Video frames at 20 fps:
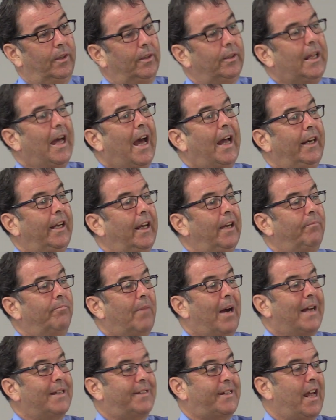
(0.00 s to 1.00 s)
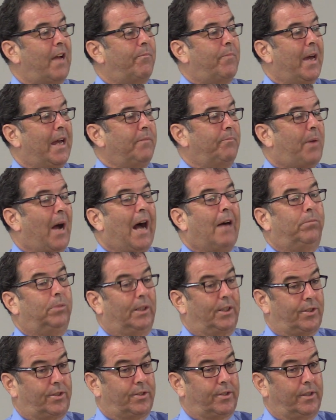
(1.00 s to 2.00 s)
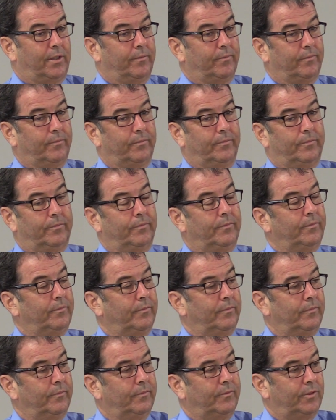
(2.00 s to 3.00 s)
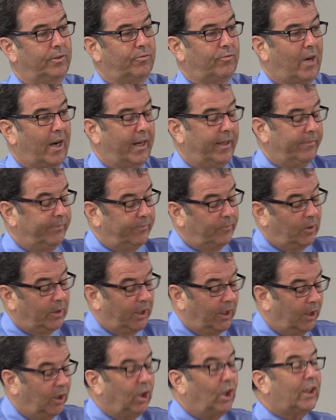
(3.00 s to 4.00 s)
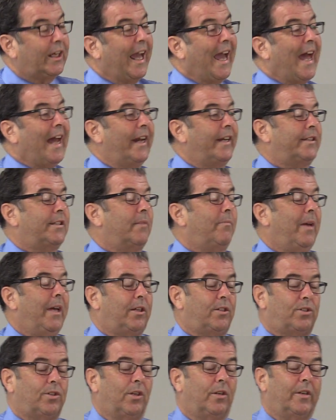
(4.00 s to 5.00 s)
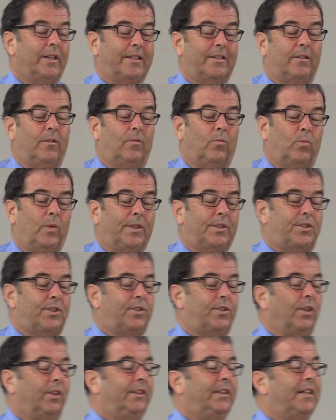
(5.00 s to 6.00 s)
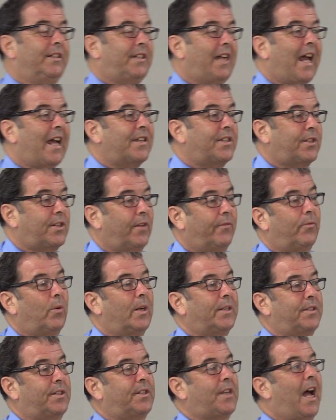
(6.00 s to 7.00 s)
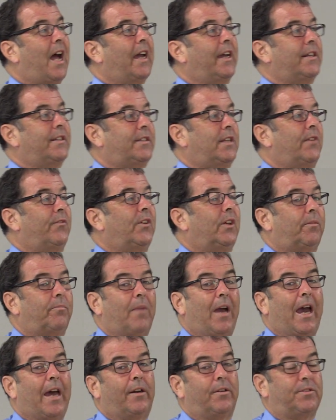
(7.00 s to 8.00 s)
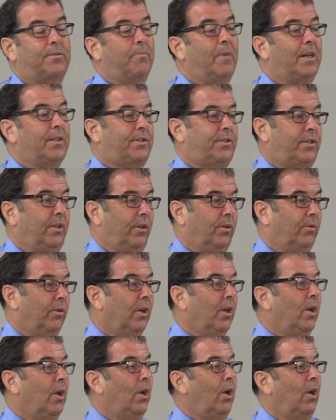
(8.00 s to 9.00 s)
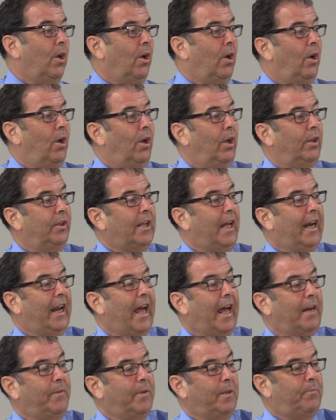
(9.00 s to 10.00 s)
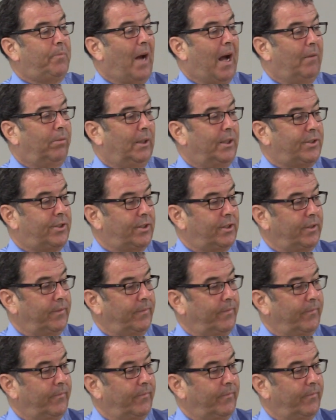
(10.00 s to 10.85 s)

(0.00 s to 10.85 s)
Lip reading: That it must have been published, right? We're going to look at it to make sure it withstood the test of what scientific matters must do. That it had to be published,